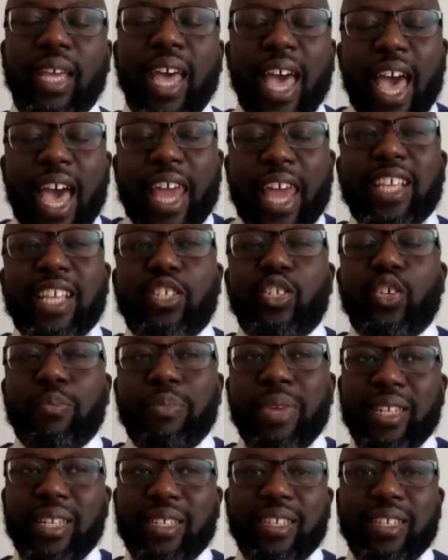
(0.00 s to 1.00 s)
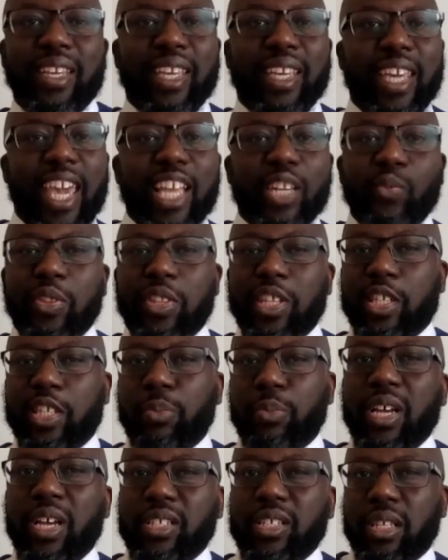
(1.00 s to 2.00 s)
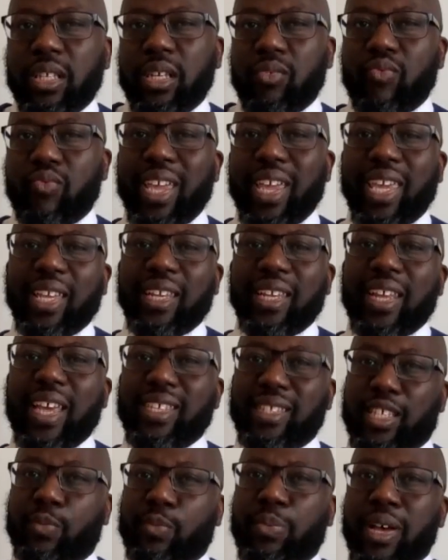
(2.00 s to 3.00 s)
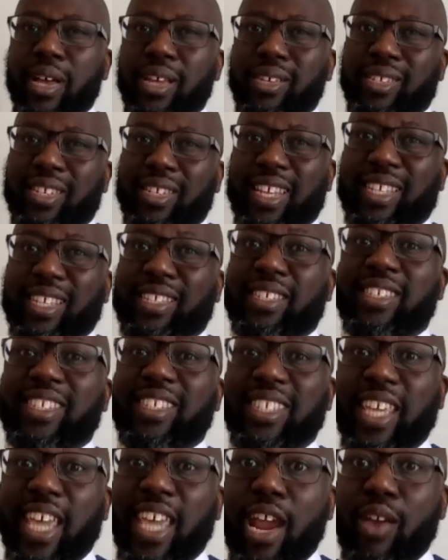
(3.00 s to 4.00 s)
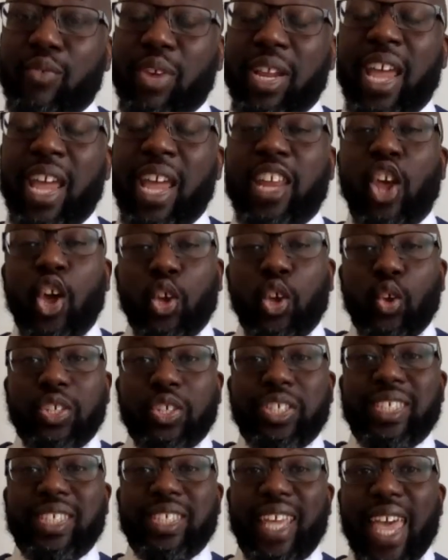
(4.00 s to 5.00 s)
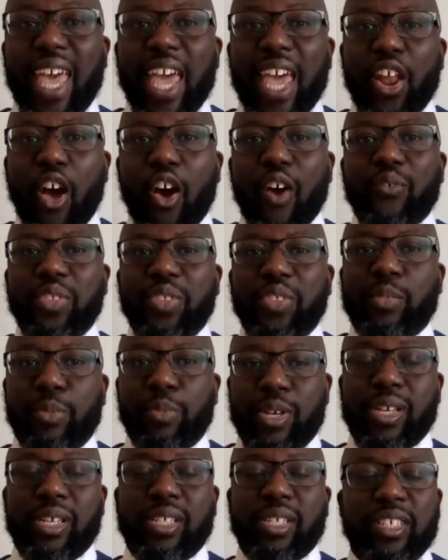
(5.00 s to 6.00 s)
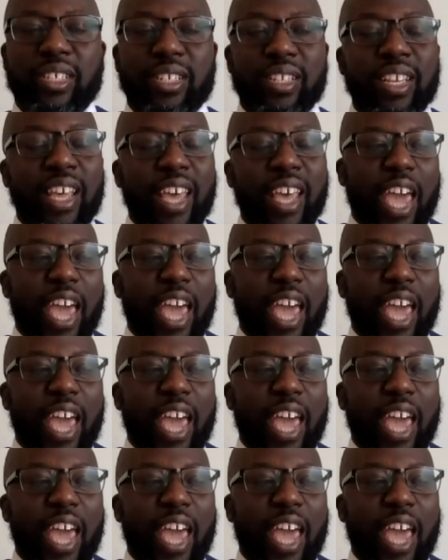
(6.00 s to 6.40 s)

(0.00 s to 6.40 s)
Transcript: and as you meet and engage with this person, you recognize this person is scary, and you're scared of this person.